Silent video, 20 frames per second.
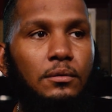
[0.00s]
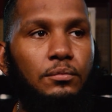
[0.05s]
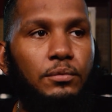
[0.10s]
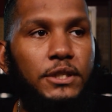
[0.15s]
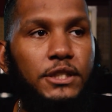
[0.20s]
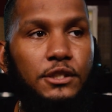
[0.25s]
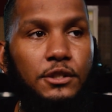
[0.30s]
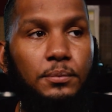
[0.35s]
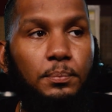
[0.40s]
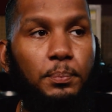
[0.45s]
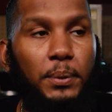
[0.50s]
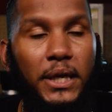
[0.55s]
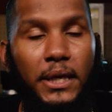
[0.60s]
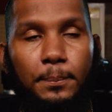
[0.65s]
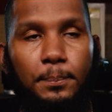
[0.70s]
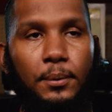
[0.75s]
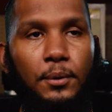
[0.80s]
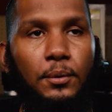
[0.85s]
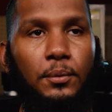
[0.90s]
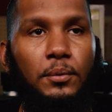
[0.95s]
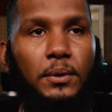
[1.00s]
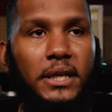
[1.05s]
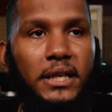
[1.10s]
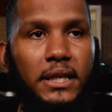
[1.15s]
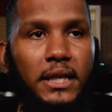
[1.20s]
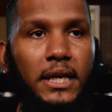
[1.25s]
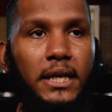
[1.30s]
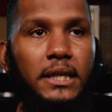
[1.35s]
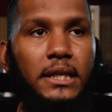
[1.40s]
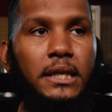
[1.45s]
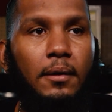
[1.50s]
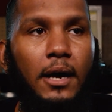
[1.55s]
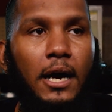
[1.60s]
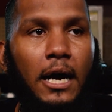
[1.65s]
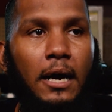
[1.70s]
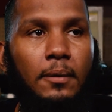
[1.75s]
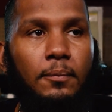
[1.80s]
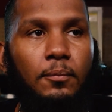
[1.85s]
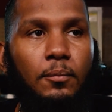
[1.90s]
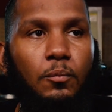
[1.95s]
reach people and then
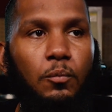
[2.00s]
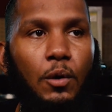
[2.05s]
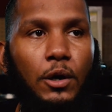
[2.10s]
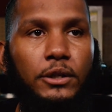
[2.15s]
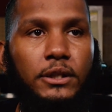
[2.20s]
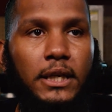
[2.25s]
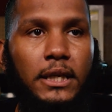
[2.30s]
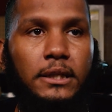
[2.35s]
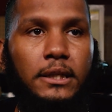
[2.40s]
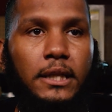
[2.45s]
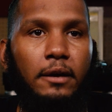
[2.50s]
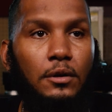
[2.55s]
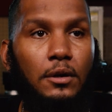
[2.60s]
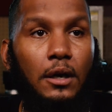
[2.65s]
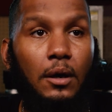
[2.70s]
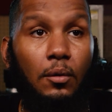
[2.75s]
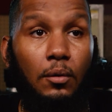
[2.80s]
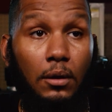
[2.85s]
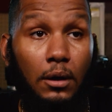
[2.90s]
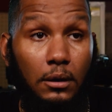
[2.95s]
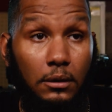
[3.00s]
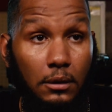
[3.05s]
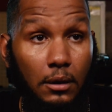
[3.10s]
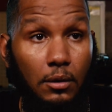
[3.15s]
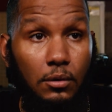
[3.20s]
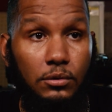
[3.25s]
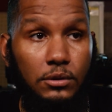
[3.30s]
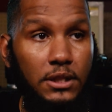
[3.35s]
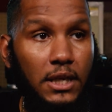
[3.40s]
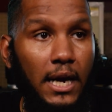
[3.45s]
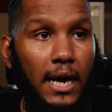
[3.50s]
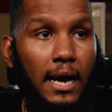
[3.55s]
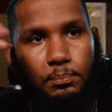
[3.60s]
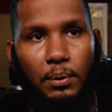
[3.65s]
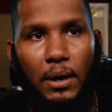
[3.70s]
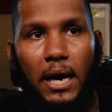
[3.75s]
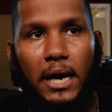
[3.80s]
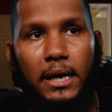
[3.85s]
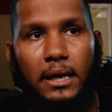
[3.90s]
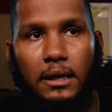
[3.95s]
i worked at for a long time
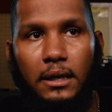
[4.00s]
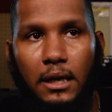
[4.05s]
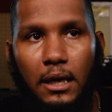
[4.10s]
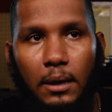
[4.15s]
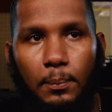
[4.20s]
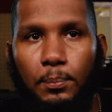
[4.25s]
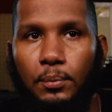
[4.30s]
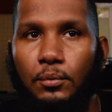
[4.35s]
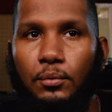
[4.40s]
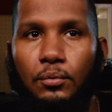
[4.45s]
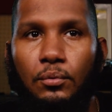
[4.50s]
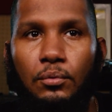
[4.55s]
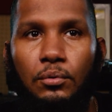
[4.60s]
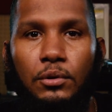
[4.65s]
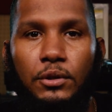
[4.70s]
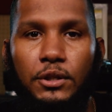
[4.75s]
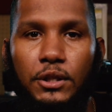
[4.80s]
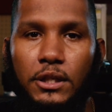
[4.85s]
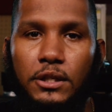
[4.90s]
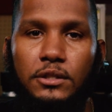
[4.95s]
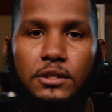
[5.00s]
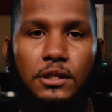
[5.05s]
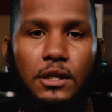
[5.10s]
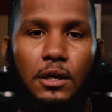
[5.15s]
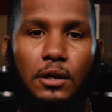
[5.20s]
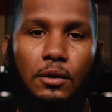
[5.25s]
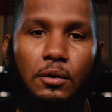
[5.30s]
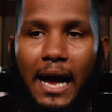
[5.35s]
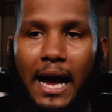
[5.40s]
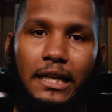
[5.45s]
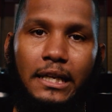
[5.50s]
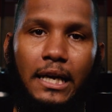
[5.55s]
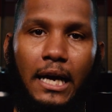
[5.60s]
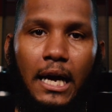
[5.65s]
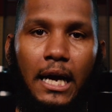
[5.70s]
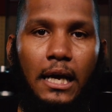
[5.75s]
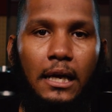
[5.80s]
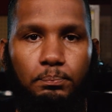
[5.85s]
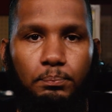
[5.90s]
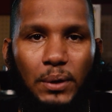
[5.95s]
probably a couple years ago i
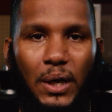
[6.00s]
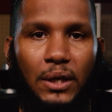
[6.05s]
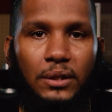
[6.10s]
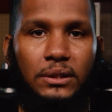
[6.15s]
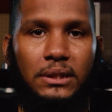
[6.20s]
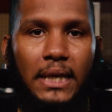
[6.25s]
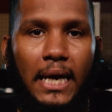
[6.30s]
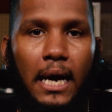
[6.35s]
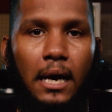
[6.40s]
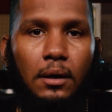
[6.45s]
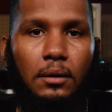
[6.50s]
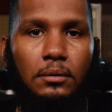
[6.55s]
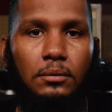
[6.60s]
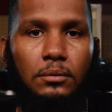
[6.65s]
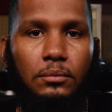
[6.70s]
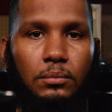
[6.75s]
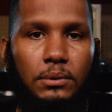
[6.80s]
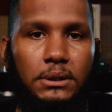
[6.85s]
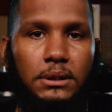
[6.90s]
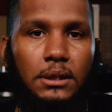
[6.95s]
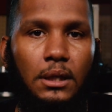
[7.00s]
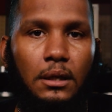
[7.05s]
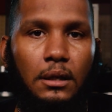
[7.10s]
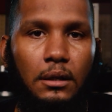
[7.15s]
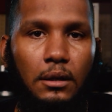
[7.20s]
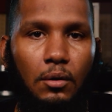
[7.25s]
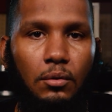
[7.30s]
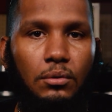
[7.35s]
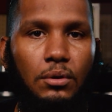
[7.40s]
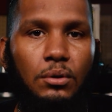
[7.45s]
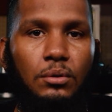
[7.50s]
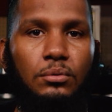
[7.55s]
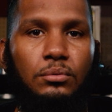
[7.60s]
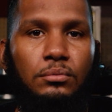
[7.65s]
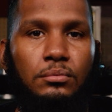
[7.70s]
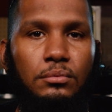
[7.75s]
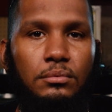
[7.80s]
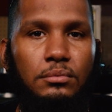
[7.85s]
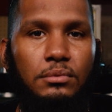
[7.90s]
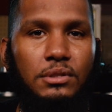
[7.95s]
got burnt out with the local
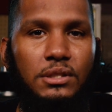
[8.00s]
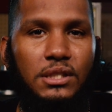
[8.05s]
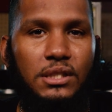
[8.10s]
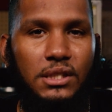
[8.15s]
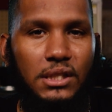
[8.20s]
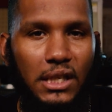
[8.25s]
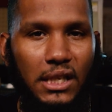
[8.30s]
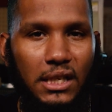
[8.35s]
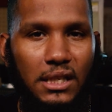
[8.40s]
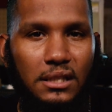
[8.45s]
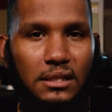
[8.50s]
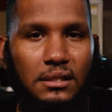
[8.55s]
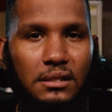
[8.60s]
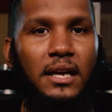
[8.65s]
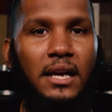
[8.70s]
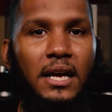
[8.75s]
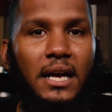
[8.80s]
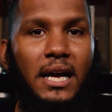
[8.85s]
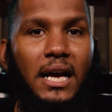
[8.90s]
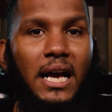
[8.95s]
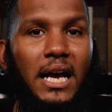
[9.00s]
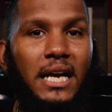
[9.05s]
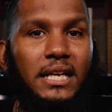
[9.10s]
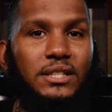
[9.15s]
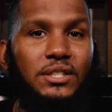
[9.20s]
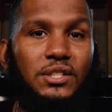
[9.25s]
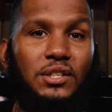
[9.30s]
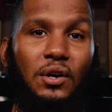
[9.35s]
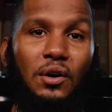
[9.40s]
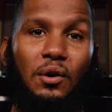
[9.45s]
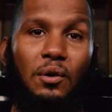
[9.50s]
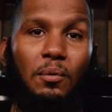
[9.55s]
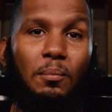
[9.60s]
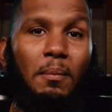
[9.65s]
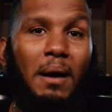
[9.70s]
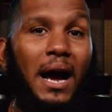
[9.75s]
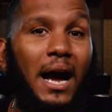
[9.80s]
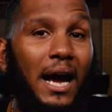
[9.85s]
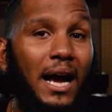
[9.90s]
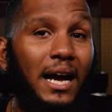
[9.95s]
scene and so
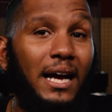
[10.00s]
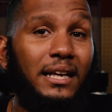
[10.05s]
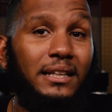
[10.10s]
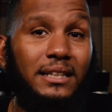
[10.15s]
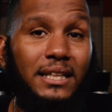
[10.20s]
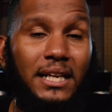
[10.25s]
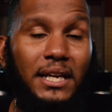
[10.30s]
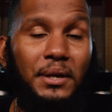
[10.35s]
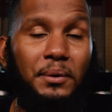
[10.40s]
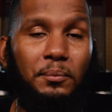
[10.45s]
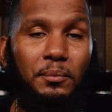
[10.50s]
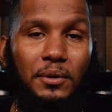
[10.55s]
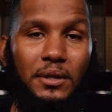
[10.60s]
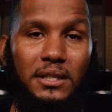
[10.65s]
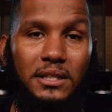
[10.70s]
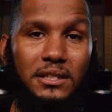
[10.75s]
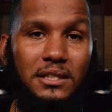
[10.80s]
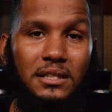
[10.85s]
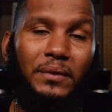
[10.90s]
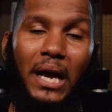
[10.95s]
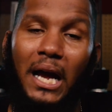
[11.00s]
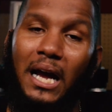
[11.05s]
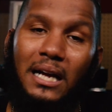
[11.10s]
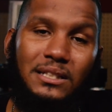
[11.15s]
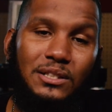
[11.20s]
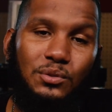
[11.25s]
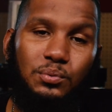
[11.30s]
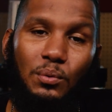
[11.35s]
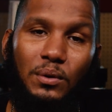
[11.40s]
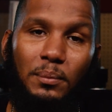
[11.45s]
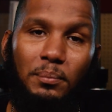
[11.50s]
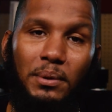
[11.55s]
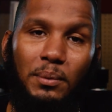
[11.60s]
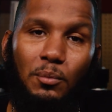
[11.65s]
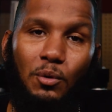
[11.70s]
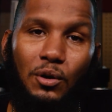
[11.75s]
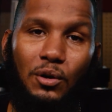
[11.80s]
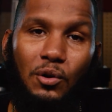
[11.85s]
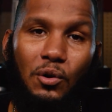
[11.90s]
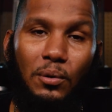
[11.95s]
my thing was I just want to be
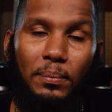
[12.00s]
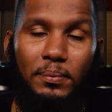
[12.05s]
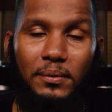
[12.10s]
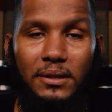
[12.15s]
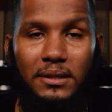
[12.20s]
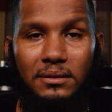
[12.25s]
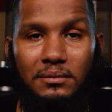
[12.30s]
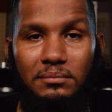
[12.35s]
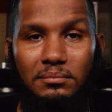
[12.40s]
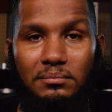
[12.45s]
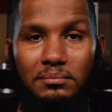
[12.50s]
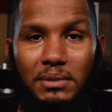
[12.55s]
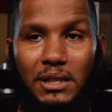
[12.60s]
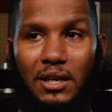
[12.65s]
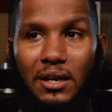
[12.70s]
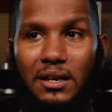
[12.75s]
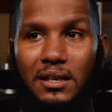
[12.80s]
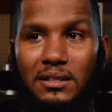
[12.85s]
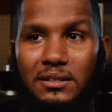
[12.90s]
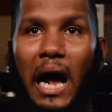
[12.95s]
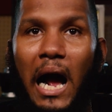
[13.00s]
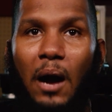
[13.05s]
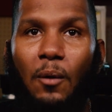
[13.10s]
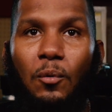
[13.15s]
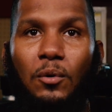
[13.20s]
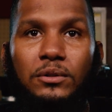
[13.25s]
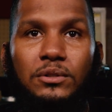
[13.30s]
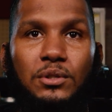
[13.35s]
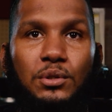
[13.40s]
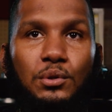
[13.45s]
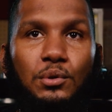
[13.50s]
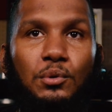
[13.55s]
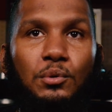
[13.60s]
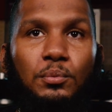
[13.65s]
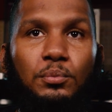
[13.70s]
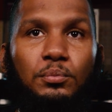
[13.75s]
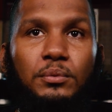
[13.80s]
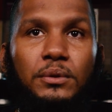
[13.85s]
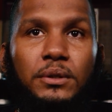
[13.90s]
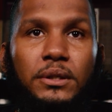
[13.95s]
more corporate because I want to
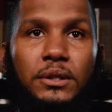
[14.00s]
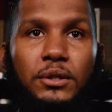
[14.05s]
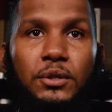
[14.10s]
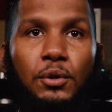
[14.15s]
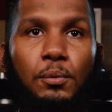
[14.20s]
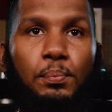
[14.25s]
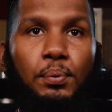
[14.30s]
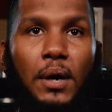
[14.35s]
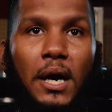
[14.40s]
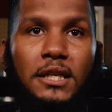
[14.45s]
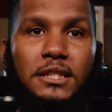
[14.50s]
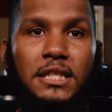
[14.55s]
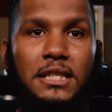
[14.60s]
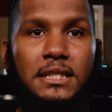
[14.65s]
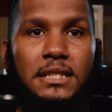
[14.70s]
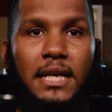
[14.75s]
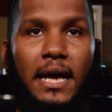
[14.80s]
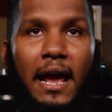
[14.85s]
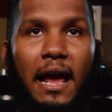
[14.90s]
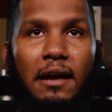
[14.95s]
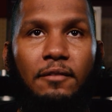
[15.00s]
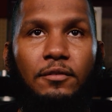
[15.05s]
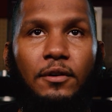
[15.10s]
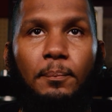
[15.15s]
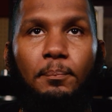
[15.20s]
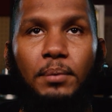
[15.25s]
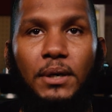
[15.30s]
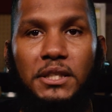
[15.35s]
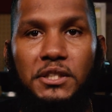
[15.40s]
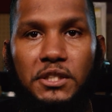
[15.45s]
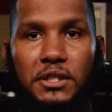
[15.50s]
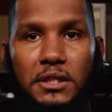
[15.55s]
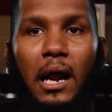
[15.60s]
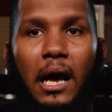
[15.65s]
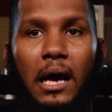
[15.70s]
do projects that have a budget.